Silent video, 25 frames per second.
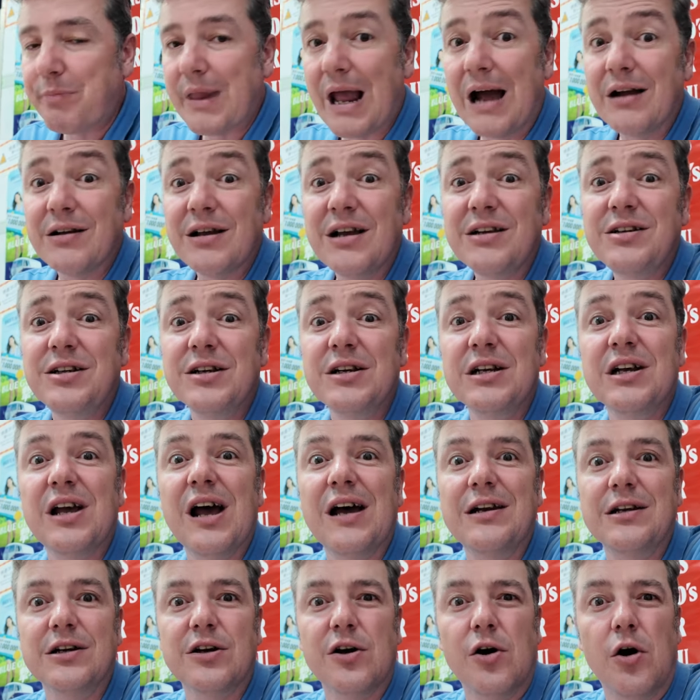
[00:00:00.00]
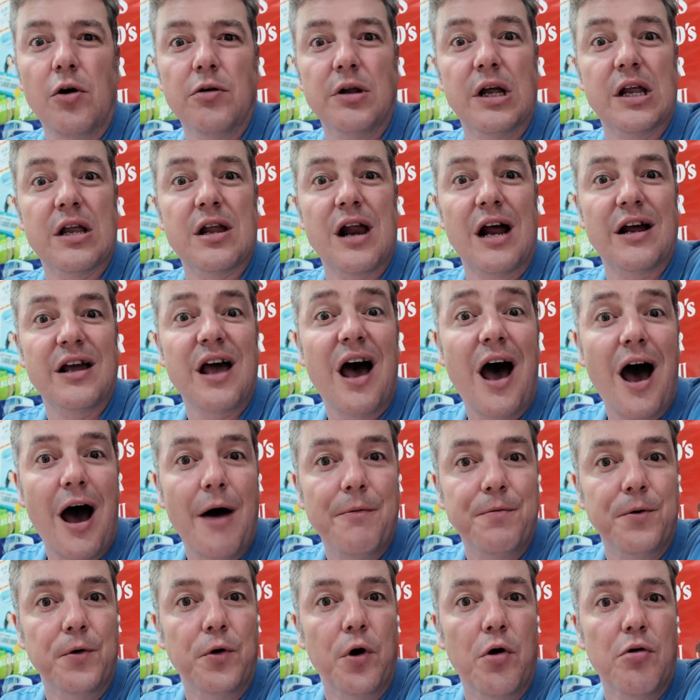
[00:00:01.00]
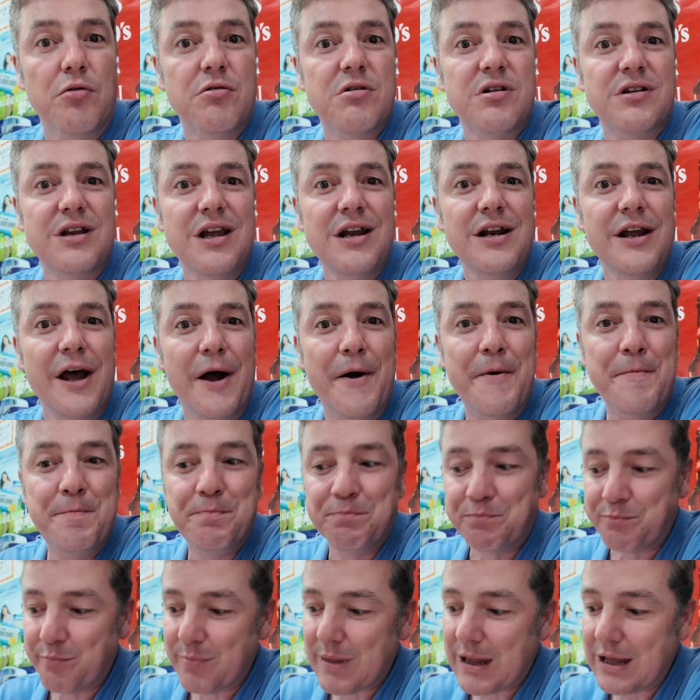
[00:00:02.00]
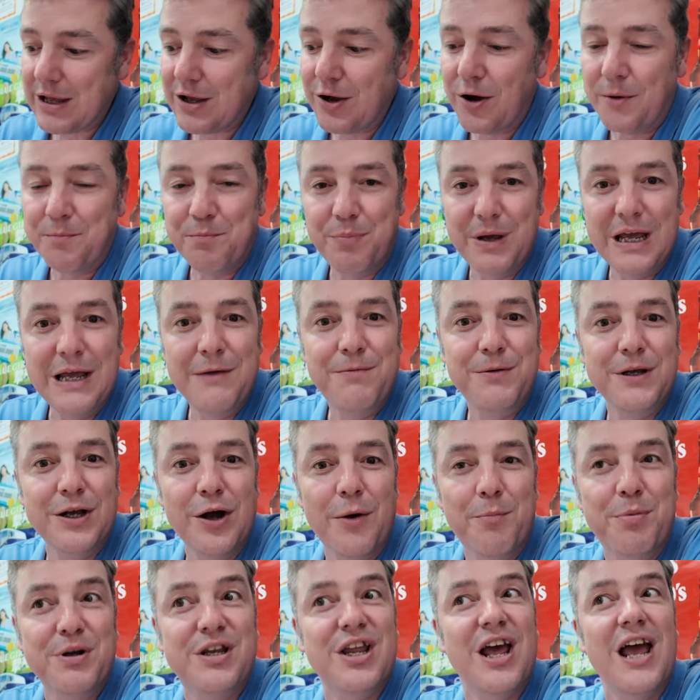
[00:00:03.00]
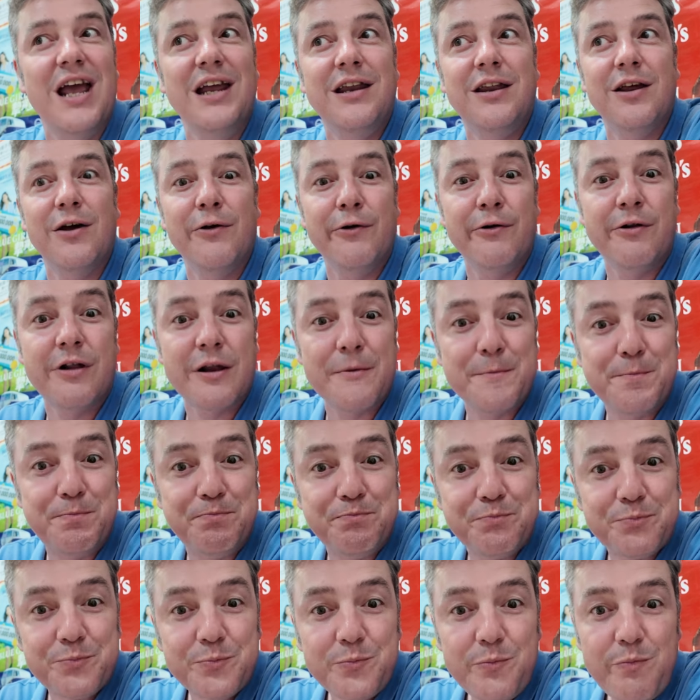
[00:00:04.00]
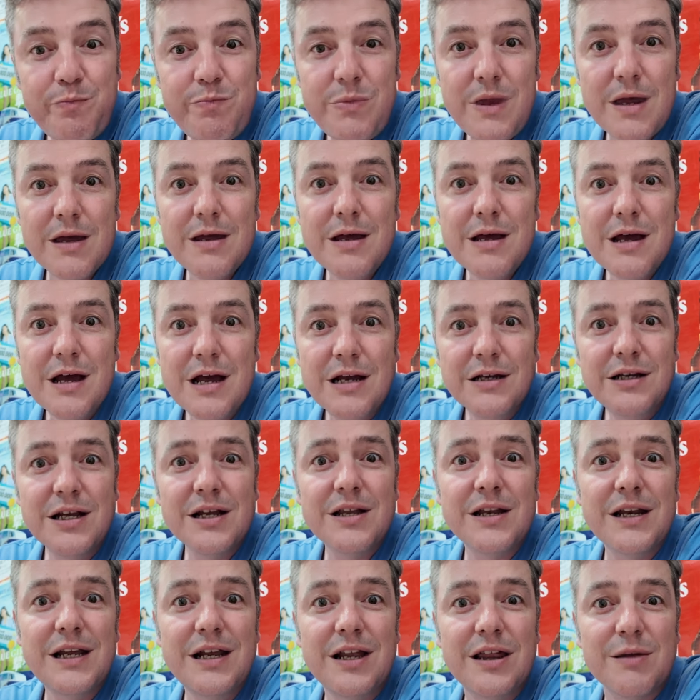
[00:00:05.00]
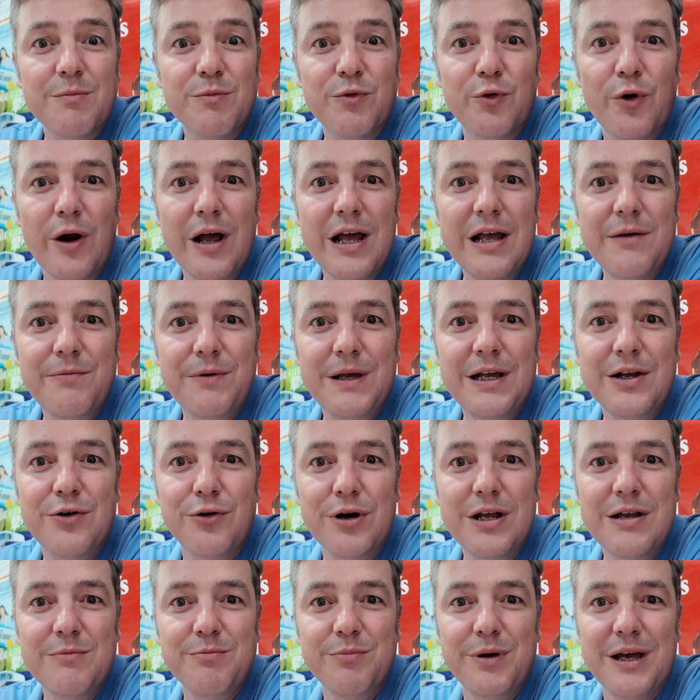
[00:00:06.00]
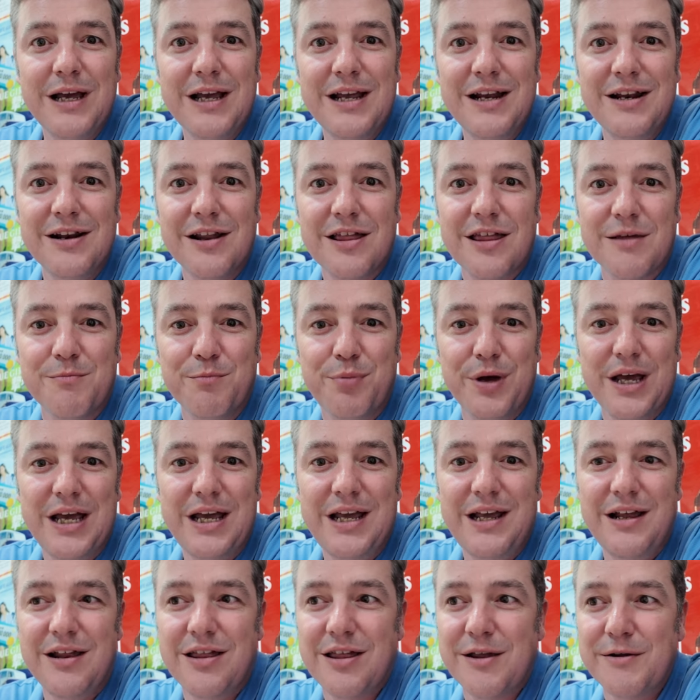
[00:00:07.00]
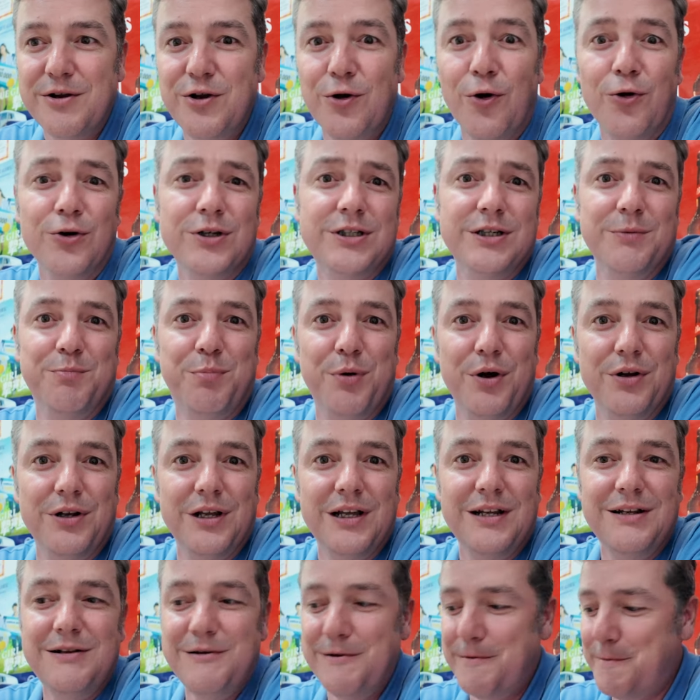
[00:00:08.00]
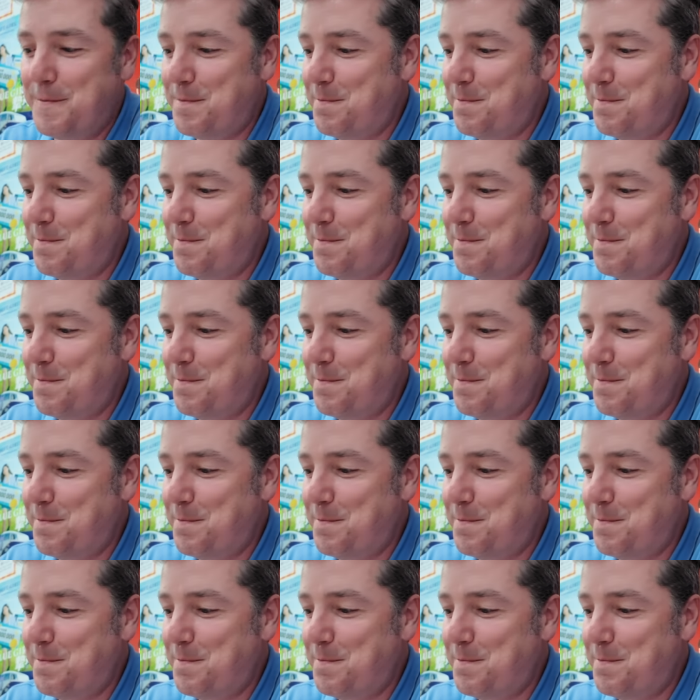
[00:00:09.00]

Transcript: I guess you can kind of call it like half a roast dinner. You got beef, you got potatoes. Just need some gravy, green beans, some cheese, Yorkshire pudding.